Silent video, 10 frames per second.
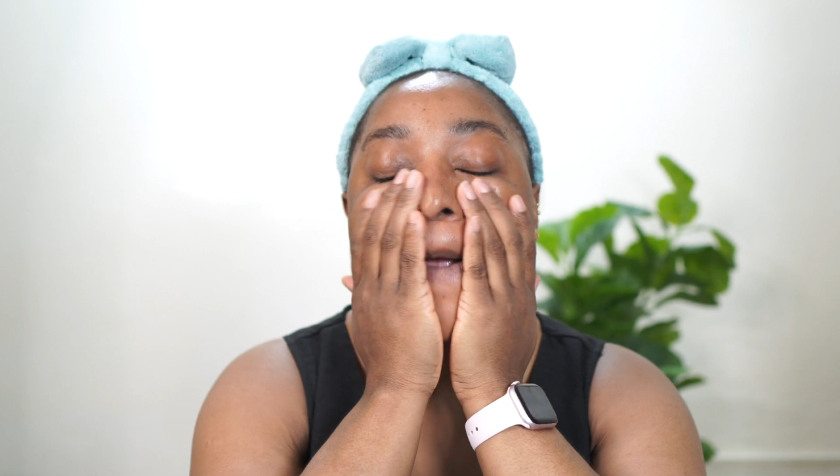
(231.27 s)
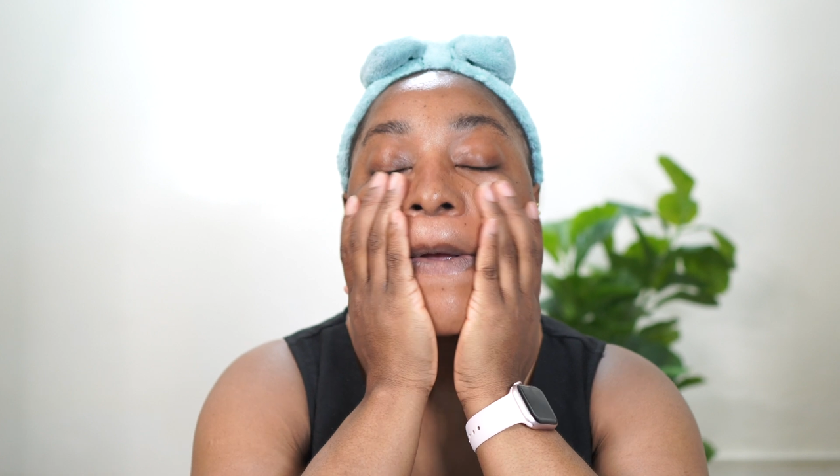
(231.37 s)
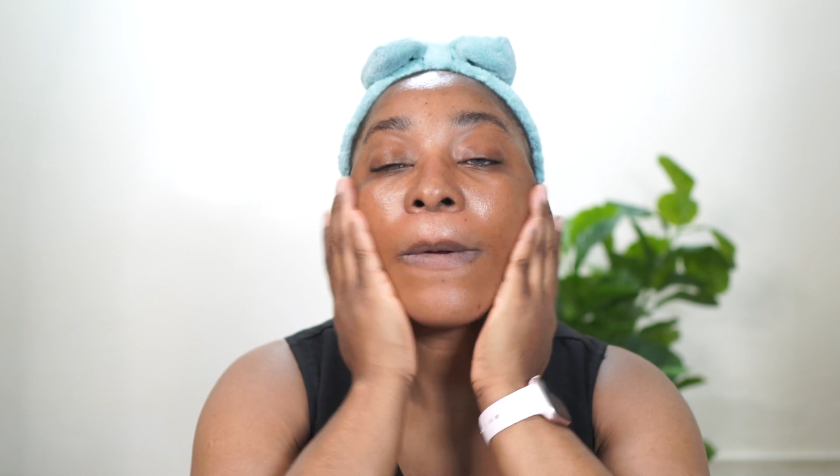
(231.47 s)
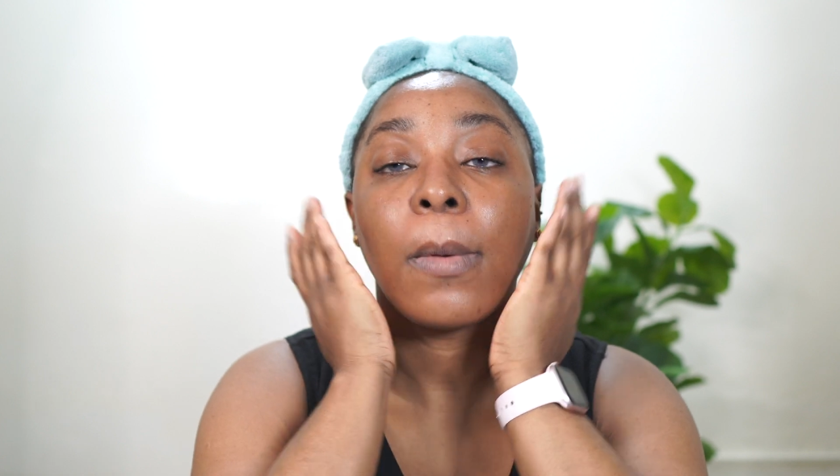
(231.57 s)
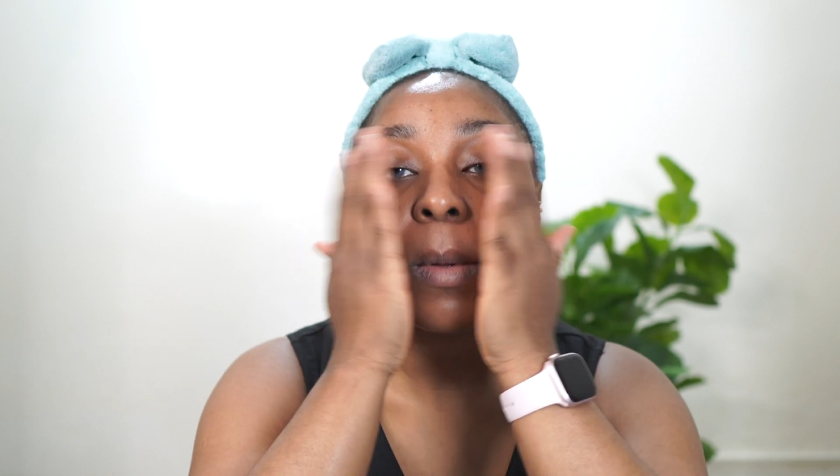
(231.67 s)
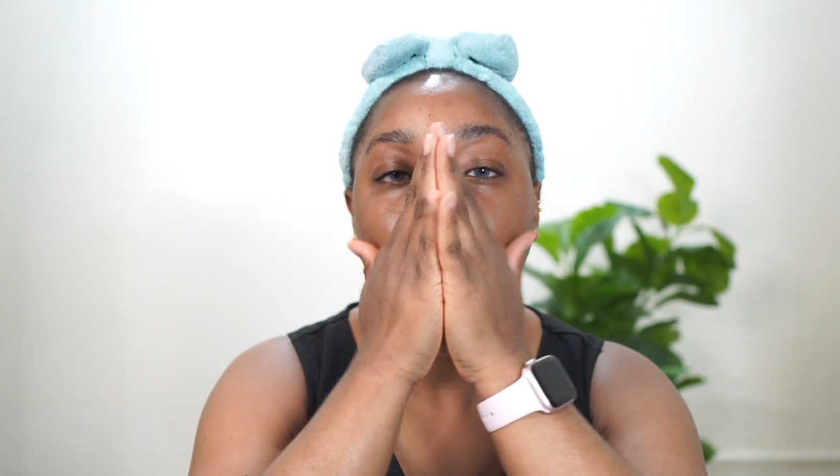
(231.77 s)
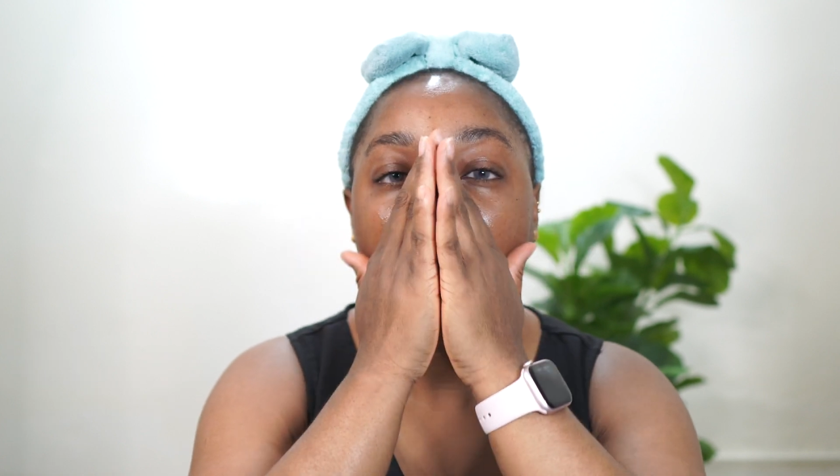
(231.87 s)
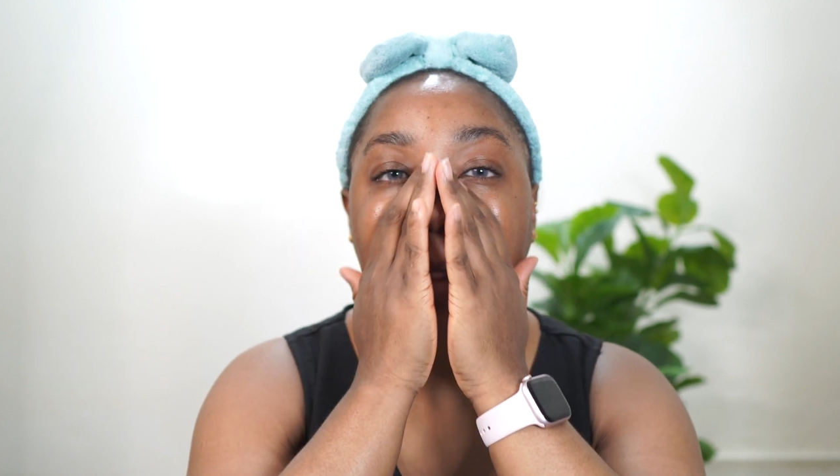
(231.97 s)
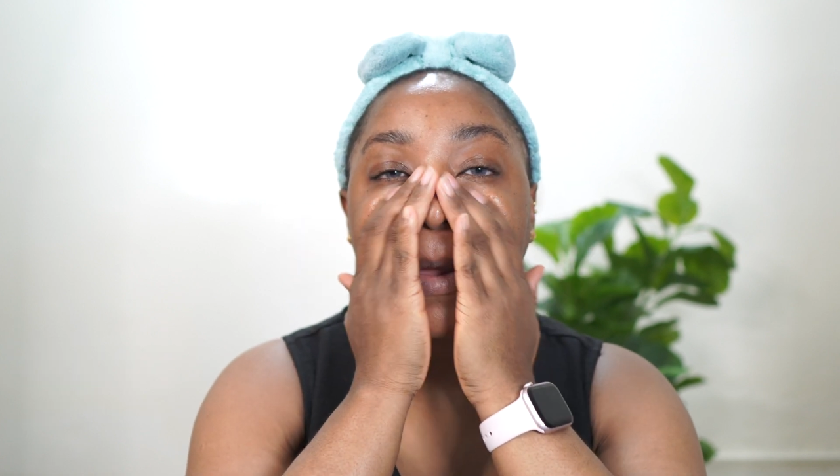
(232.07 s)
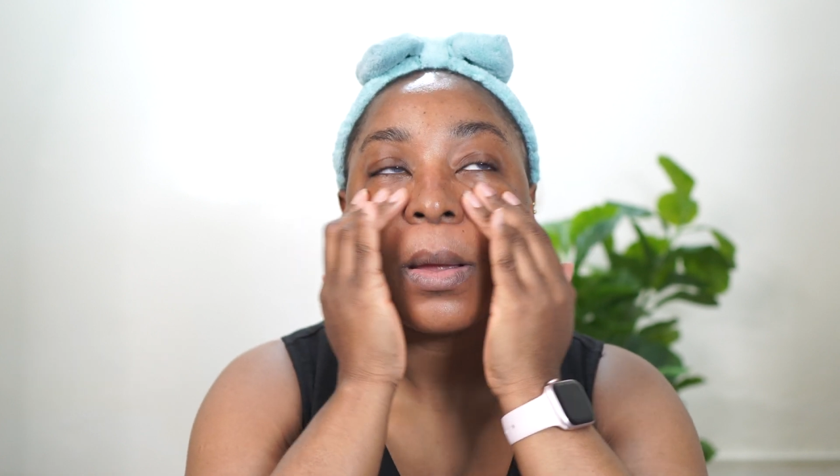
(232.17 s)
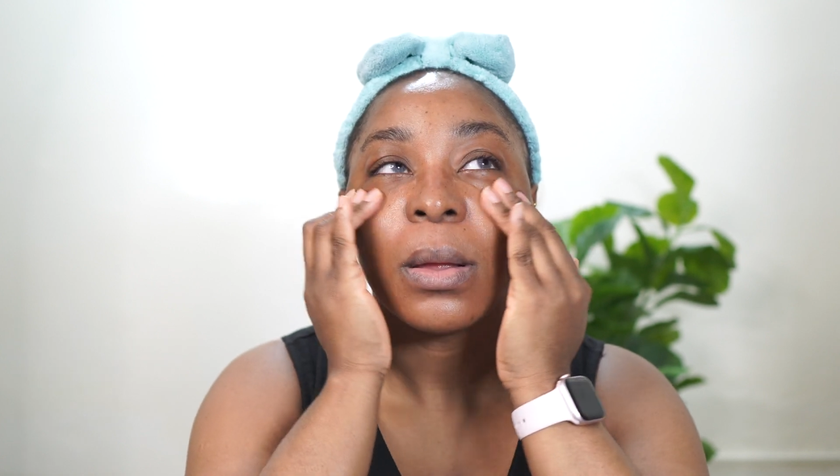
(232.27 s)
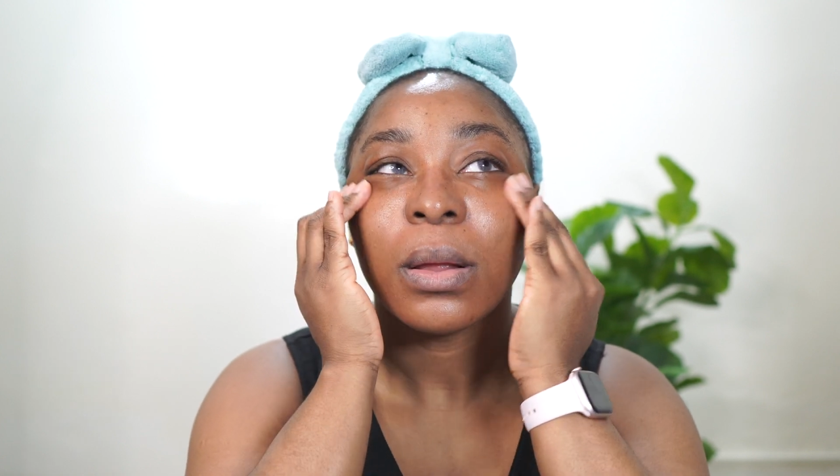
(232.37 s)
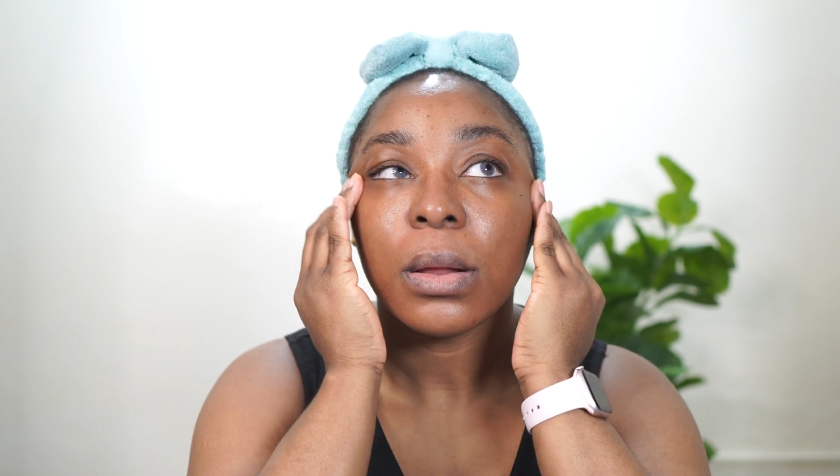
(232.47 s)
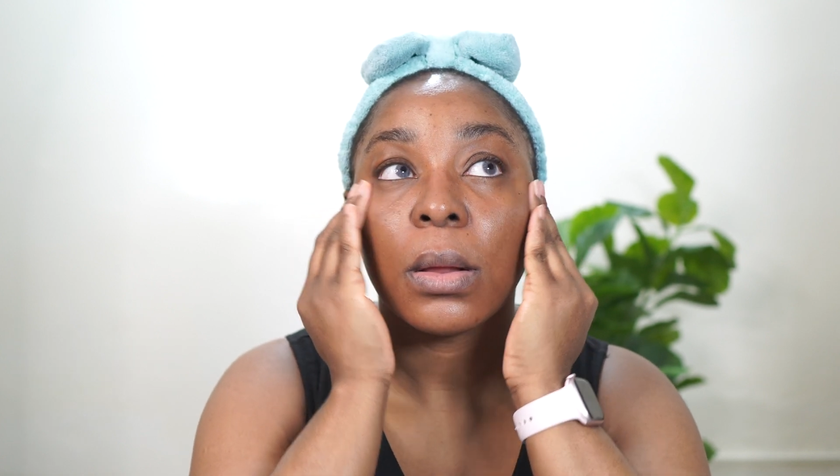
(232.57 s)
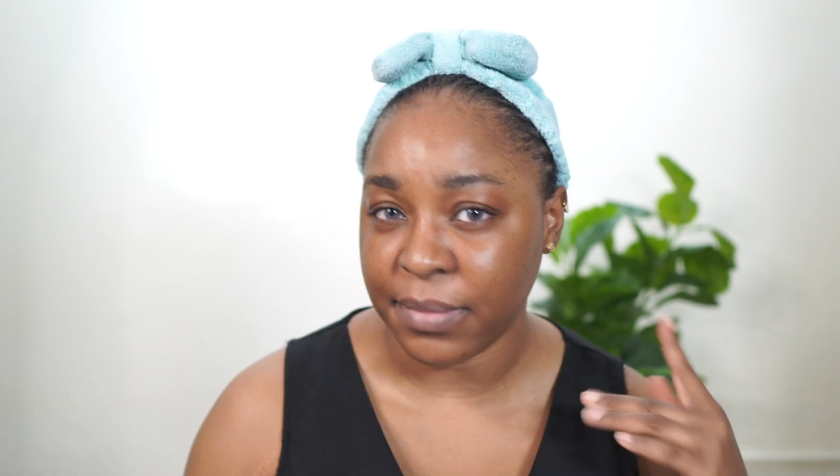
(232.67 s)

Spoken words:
I think I mentioned that, right?